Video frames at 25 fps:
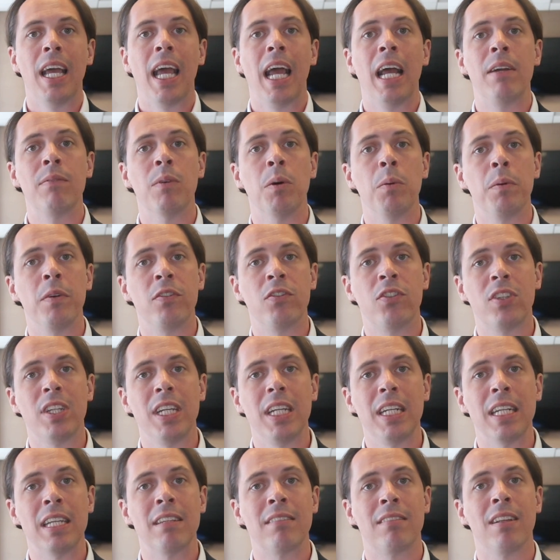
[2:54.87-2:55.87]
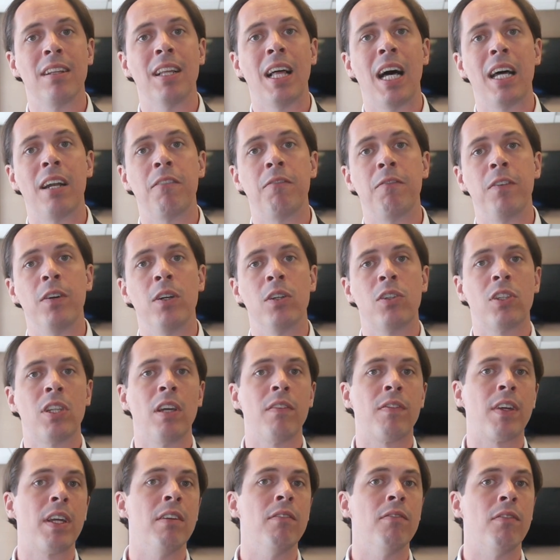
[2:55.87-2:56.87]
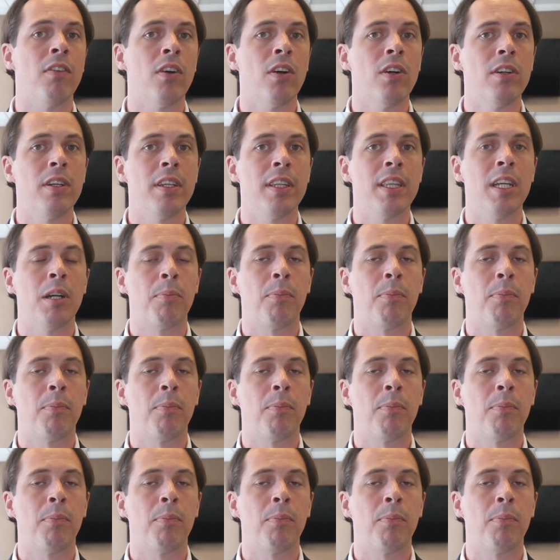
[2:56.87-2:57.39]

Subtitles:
And what we've seen is a lot of folks have converted